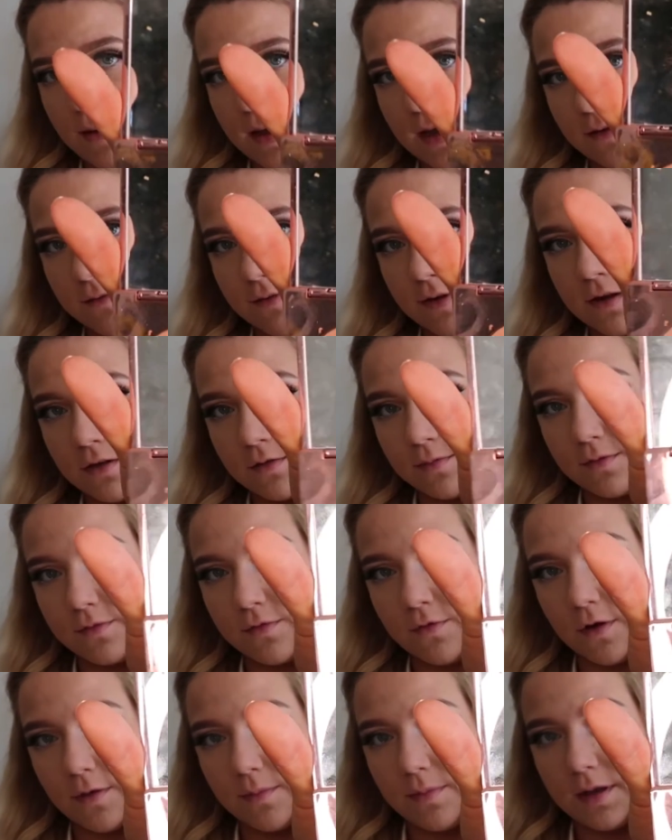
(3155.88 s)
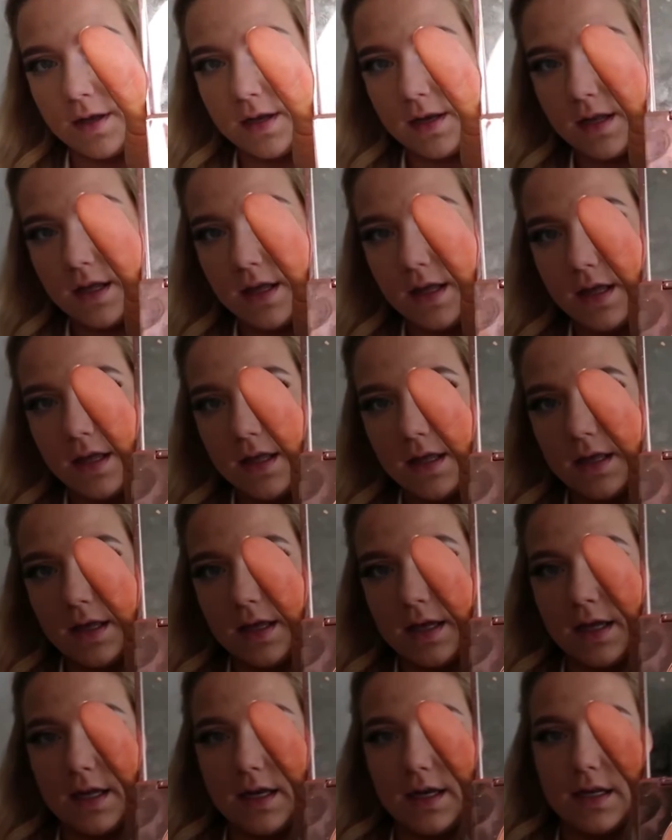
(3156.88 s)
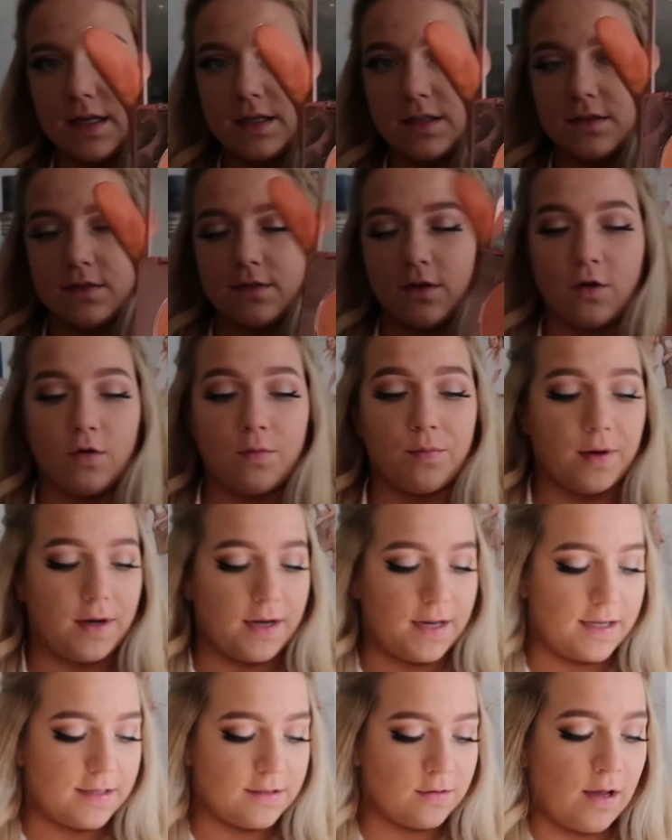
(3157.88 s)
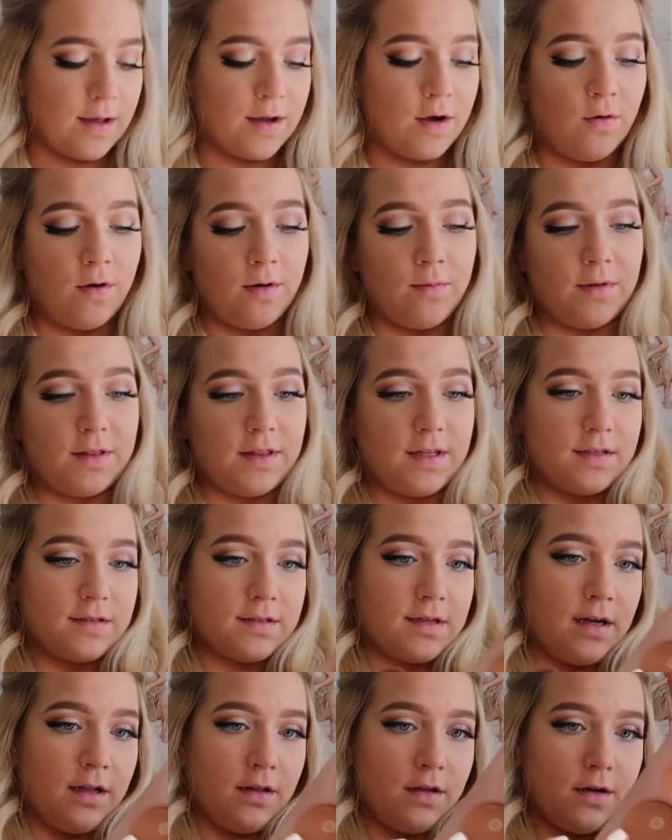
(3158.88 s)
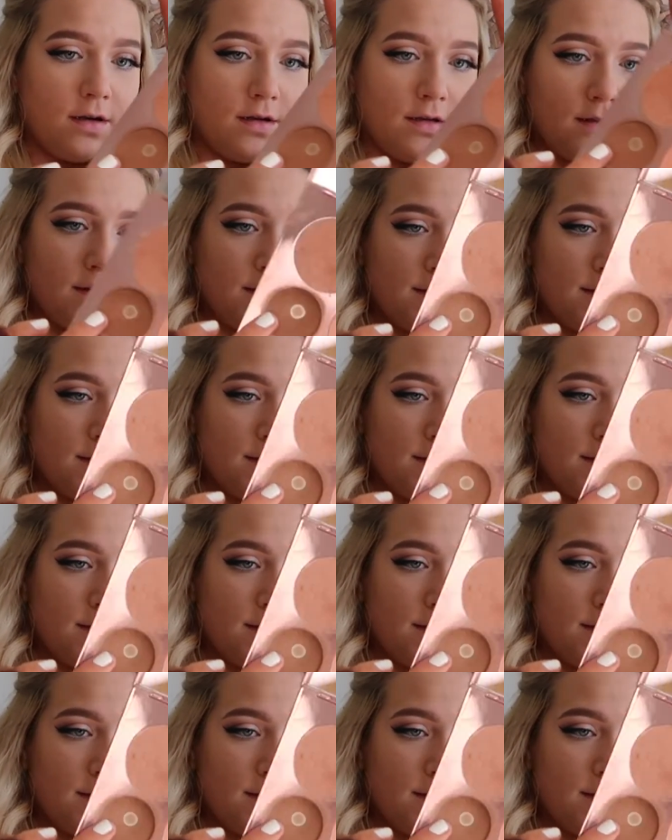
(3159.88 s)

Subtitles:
makeup videos before, but it is so pretty. So I go in with this color.